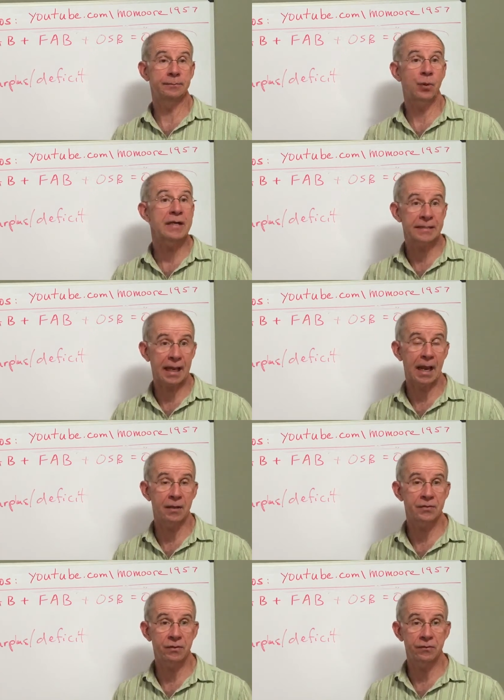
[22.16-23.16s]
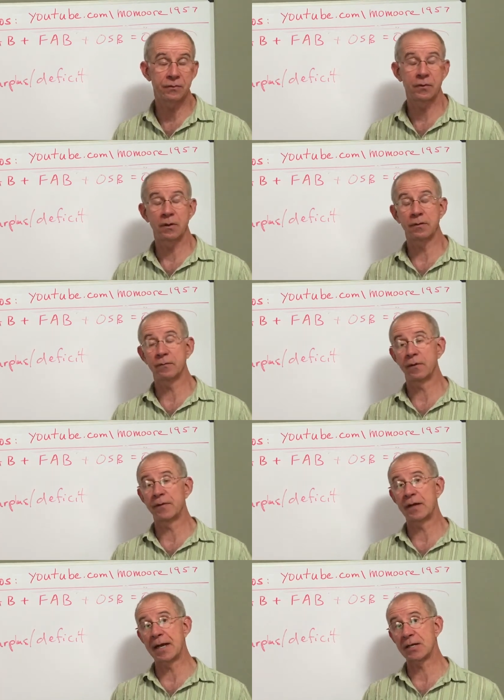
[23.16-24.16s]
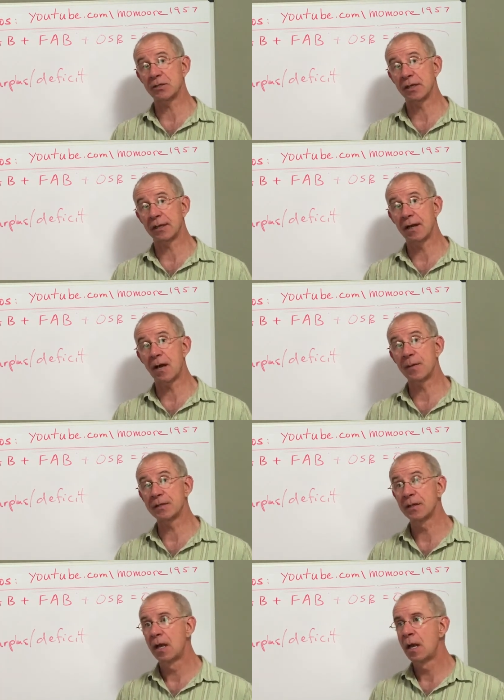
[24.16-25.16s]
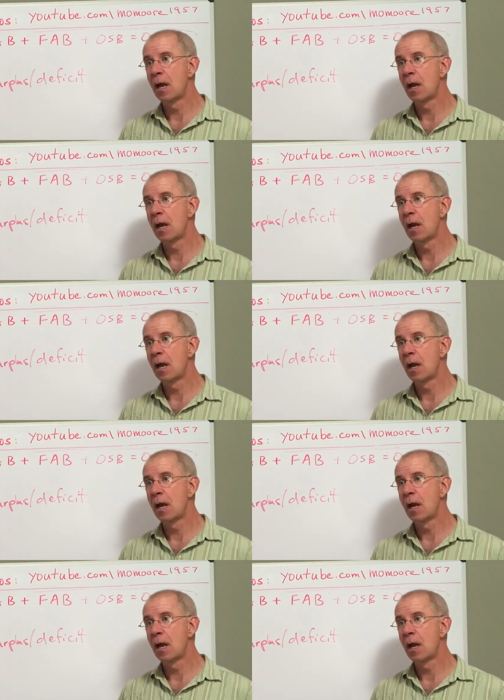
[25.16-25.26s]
press accounts of international economics,